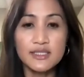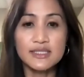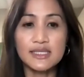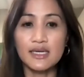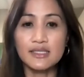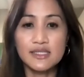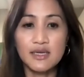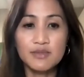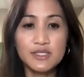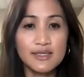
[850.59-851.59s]
it's got
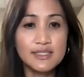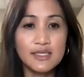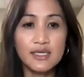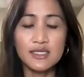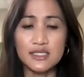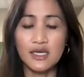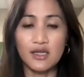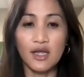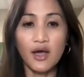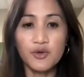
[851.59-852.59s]
stem cells in it, it's got
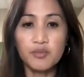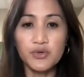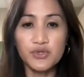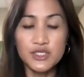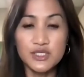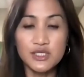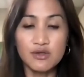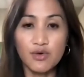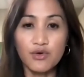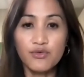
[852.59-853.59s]
other proteins and
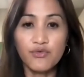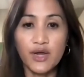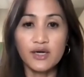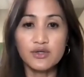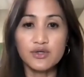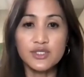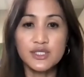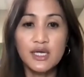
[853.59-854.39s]
growth factors